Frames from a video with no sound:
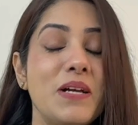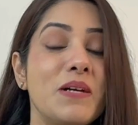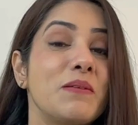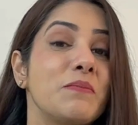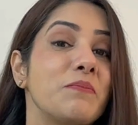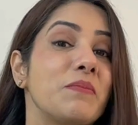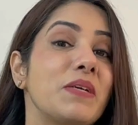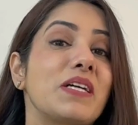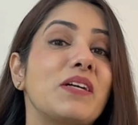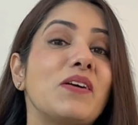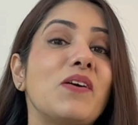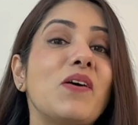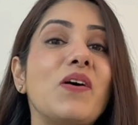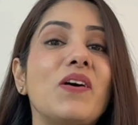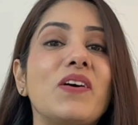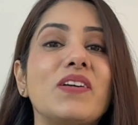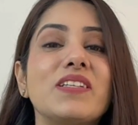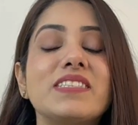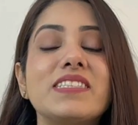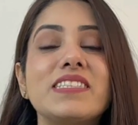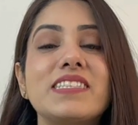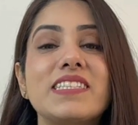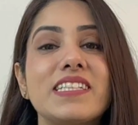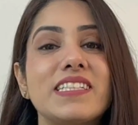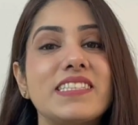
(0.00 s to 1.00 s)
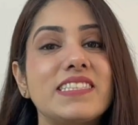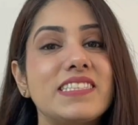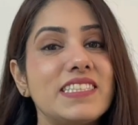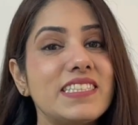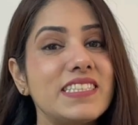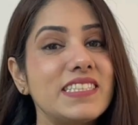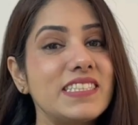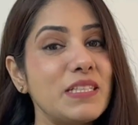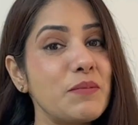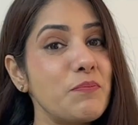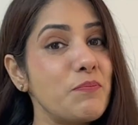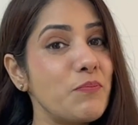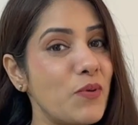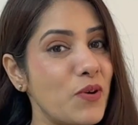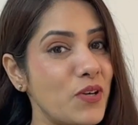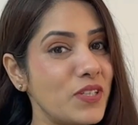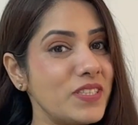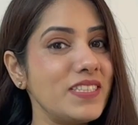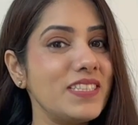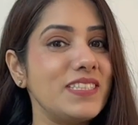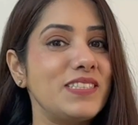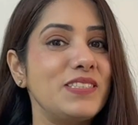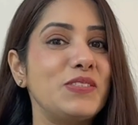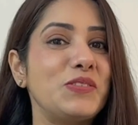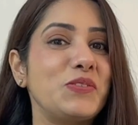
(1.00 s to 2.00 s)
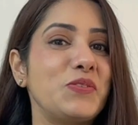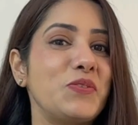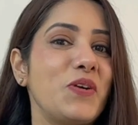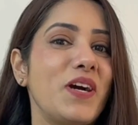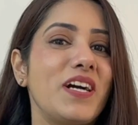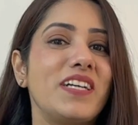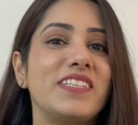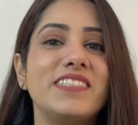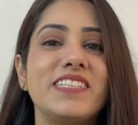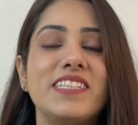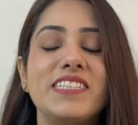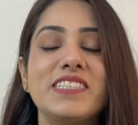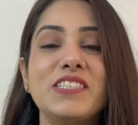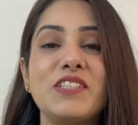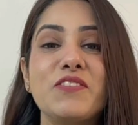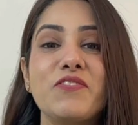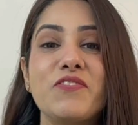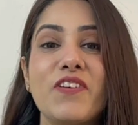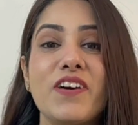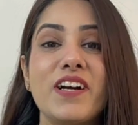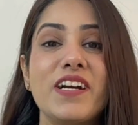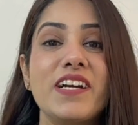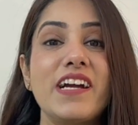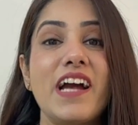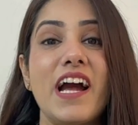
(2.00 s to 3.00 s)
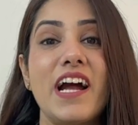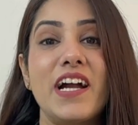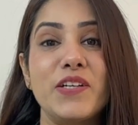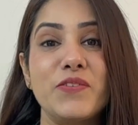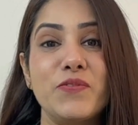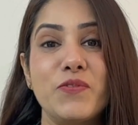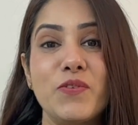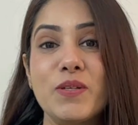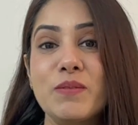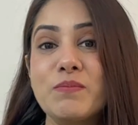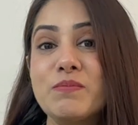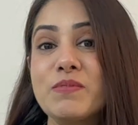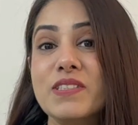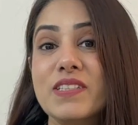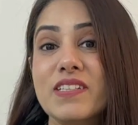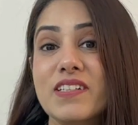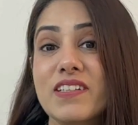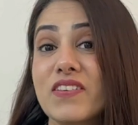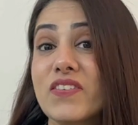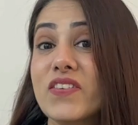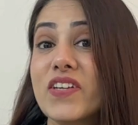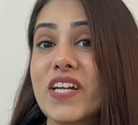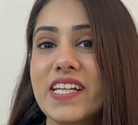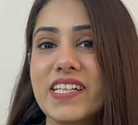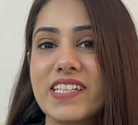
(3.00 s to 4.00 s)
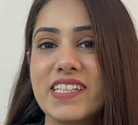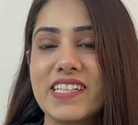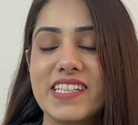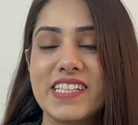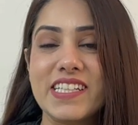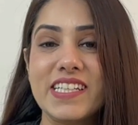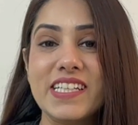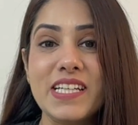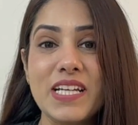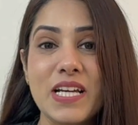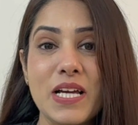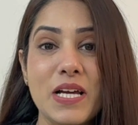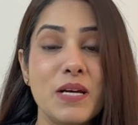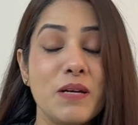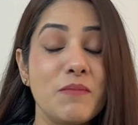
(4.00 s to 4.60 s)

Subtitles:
because it is important to identify adverbs correctly.